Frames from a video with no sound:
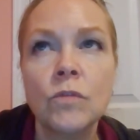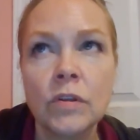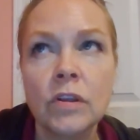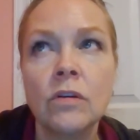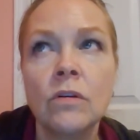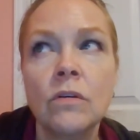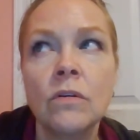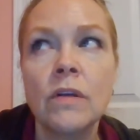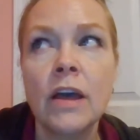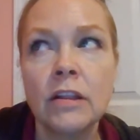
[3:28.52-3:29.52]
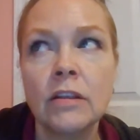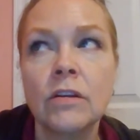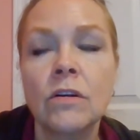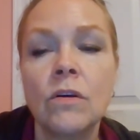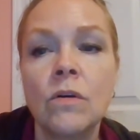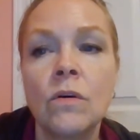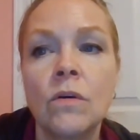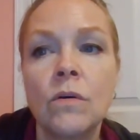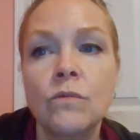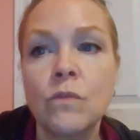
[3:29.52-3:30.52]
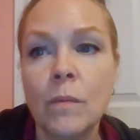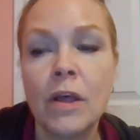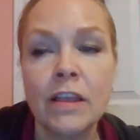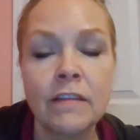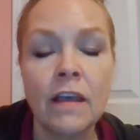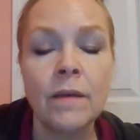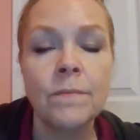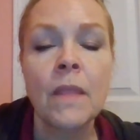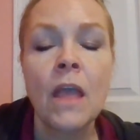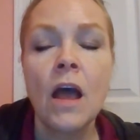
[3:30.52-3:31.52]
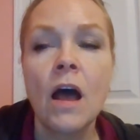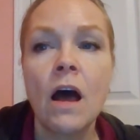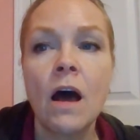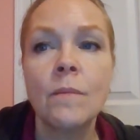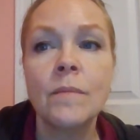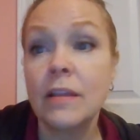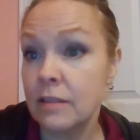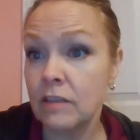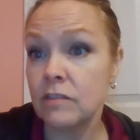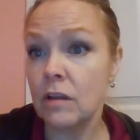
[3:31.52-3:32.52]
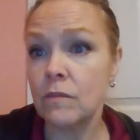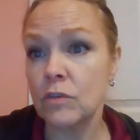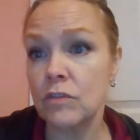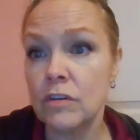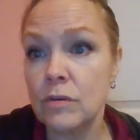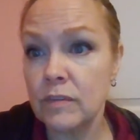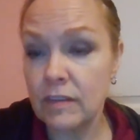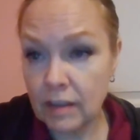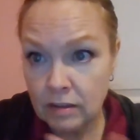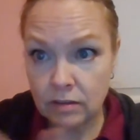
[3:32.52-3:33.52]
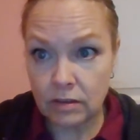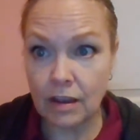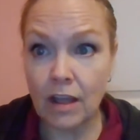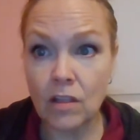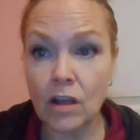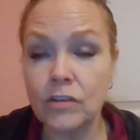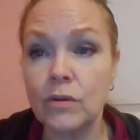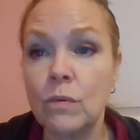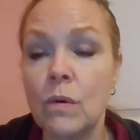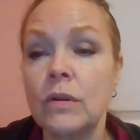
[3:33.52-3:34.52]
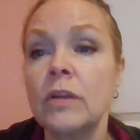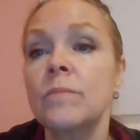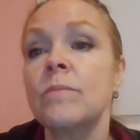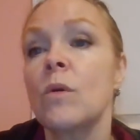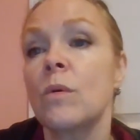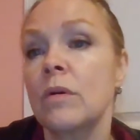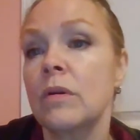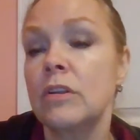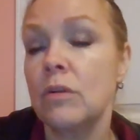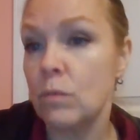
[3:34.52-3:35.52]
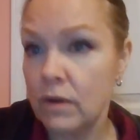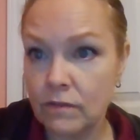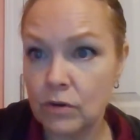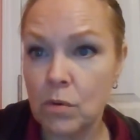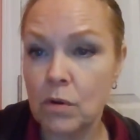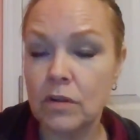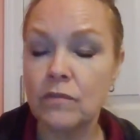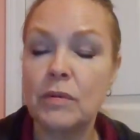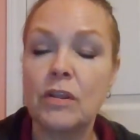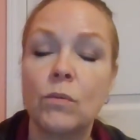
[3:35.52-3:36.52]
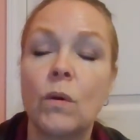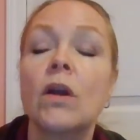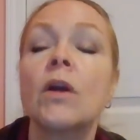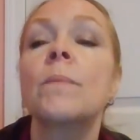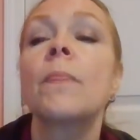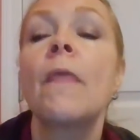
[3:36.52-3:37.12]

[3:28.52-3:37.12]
critical, analytical, formal essay, unless, of course, the you is in the dialogue that you're quoting, or, whatever you're quoting from another work.